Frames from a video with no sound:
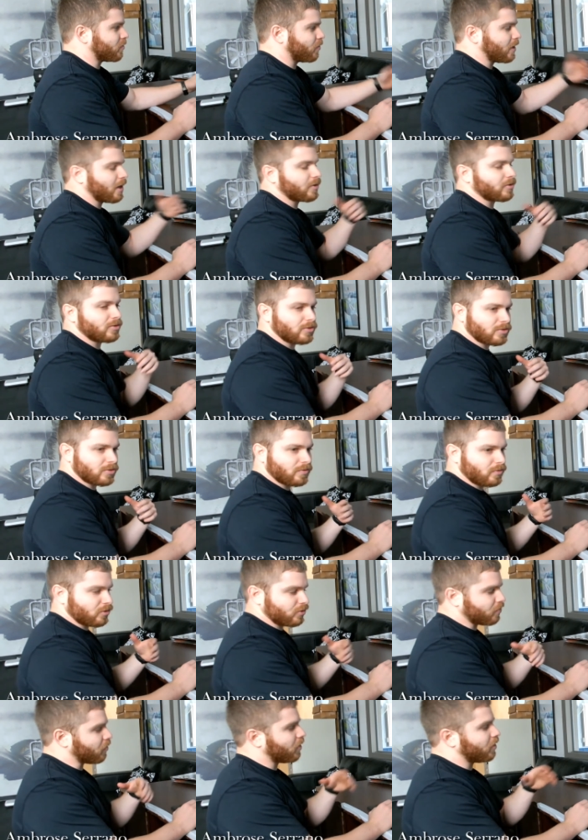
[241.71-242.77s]
We actually use it for
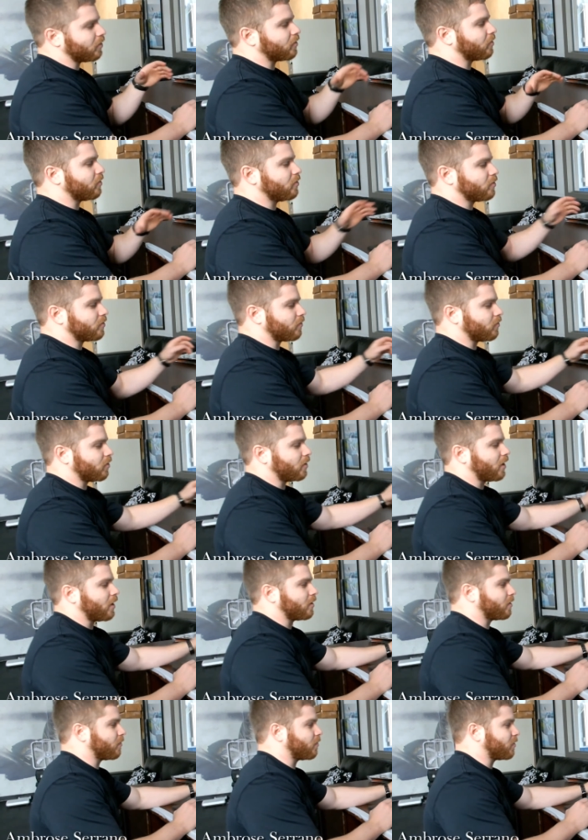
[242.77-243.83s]
sprinting. You can use it for a
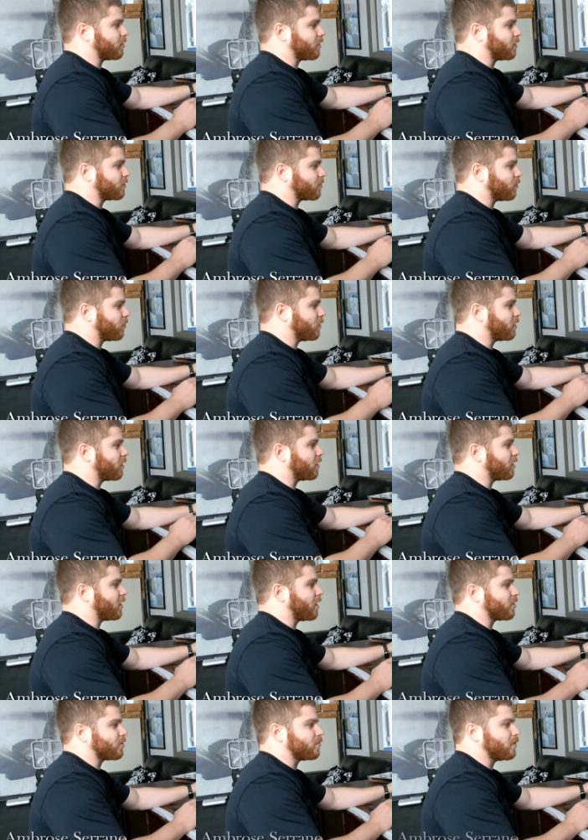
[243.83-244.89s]
lot of different things, but we get a
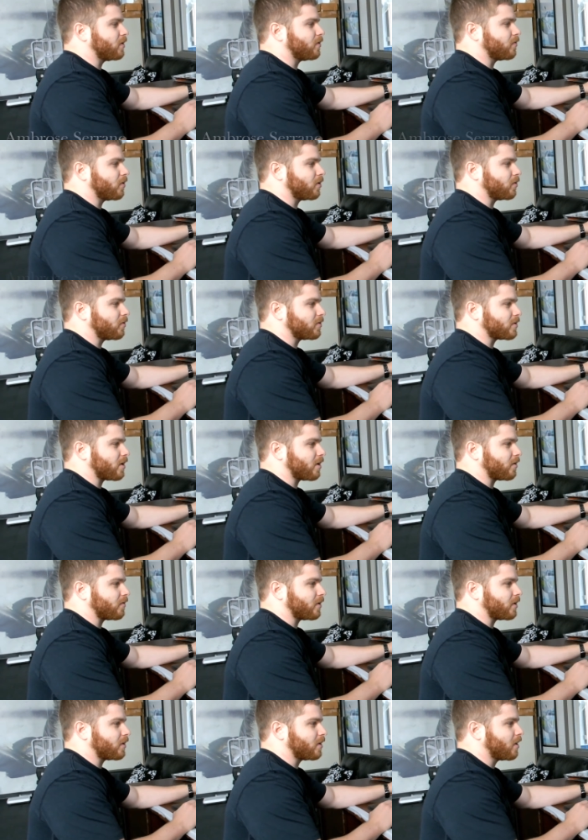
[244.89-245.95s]
lot of speed variables out of
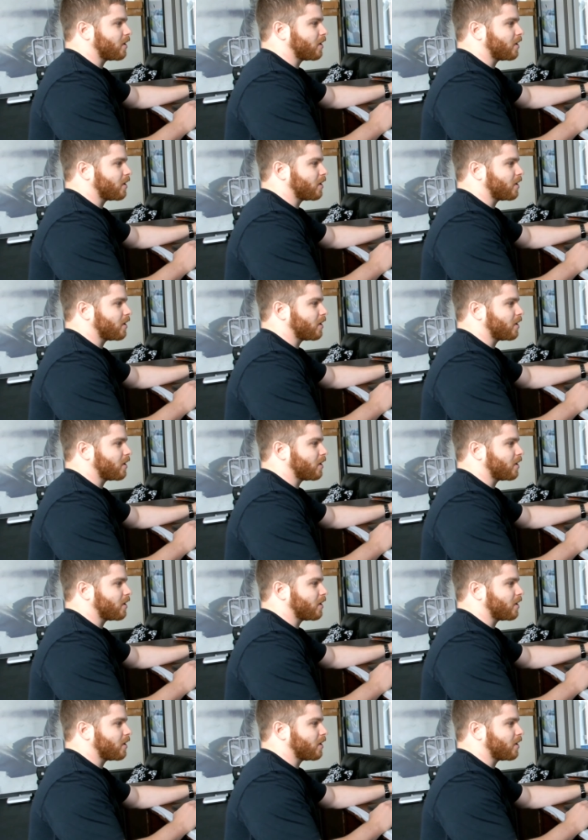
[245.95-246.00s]
it.